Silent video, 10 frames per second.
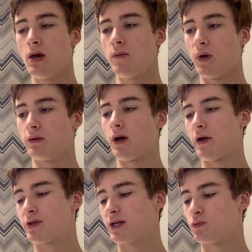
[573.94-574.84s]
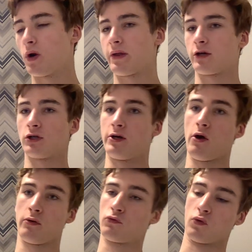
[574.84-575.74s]
But I think it's worth actually
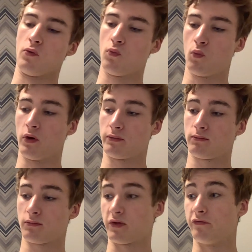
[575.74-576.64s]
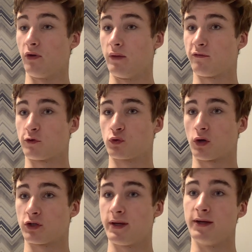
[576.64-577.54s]
going through what the full
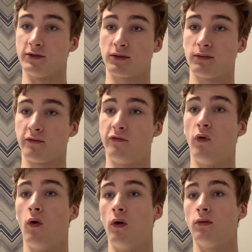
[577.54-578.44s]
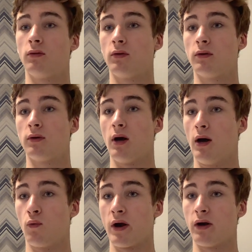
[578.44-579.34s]
infrastructure is for
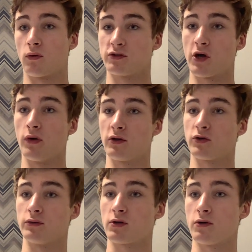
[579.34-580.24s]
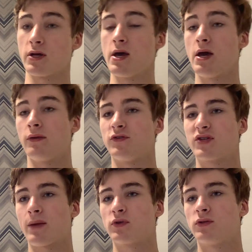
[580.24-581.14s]
radar and sonar. So it's got the
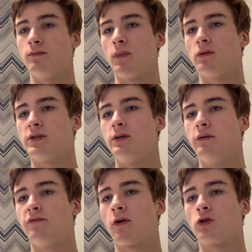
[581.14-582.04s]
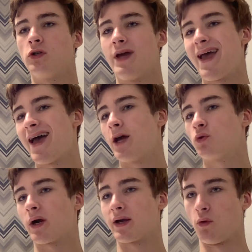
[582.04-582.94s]
Samson multi-function air
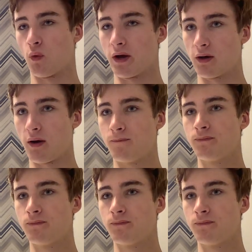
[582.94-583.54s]
tracking radar,